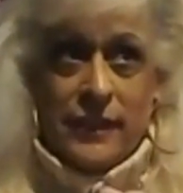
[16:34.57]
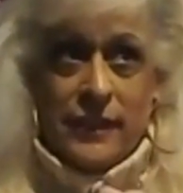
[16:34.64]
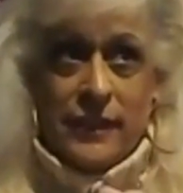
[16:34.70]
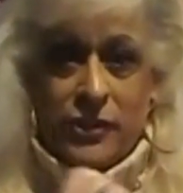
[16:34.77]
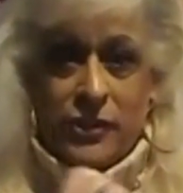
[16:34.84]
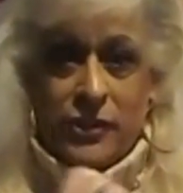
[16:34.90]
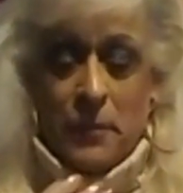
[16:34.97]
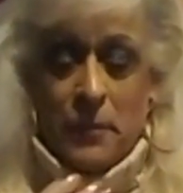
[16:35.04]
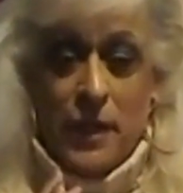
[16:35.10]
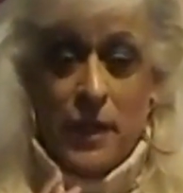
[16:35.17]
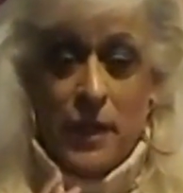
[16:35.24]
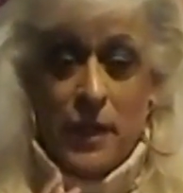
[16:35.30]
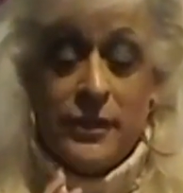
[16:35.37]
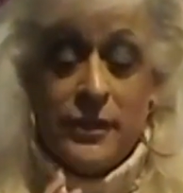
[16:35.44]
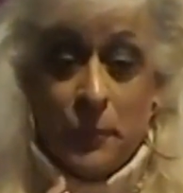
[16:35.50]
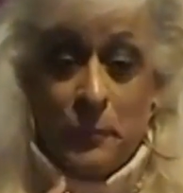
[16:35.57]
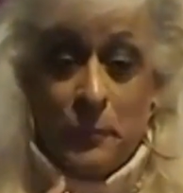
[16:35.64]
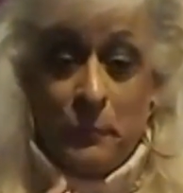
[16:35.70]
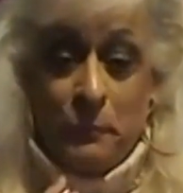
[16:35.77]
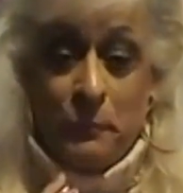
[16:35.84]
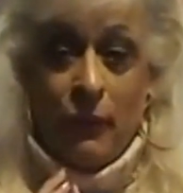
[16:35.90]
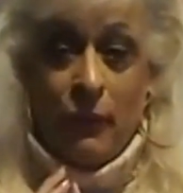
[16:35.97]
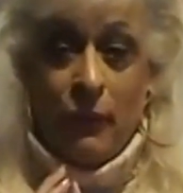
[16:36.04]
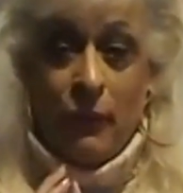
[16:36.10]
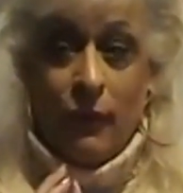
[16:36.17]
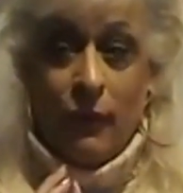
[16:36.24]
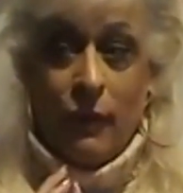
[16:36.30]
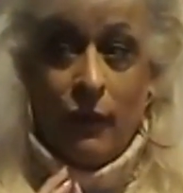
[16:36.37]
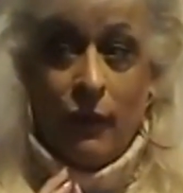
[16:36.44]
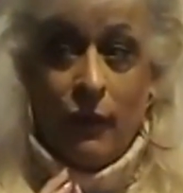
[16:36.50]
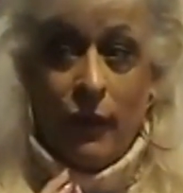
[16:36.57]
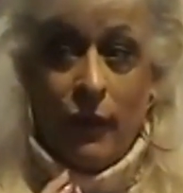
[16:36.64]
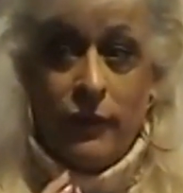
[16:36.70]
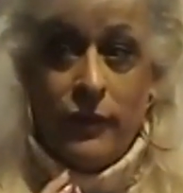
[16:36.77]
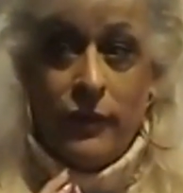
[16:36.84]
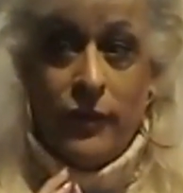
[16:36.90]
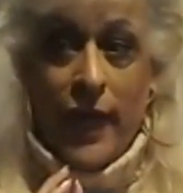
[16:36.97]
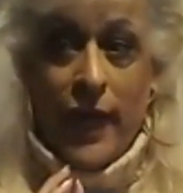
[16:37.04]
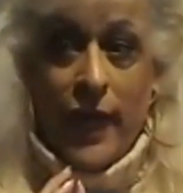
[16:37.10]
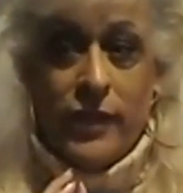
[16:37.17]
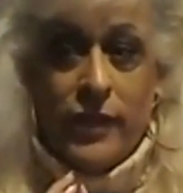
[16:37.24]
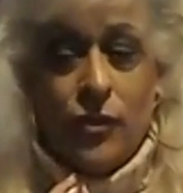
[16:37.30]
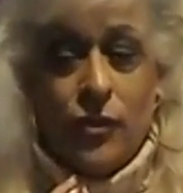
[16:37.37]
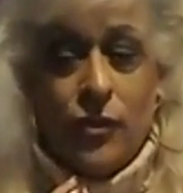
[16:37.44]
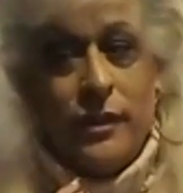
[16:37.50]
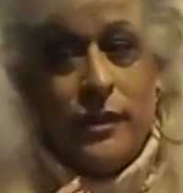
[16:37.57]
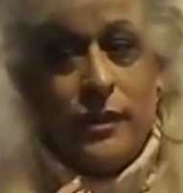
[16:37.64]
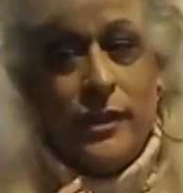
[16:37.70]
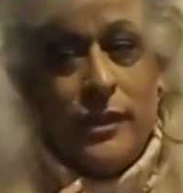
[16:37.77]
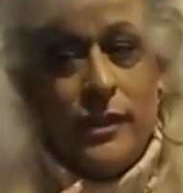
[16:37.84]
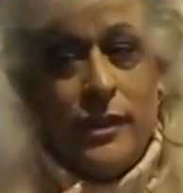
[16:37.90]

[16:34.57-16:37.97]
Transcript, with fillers: So yeah, it's all it's all about luck.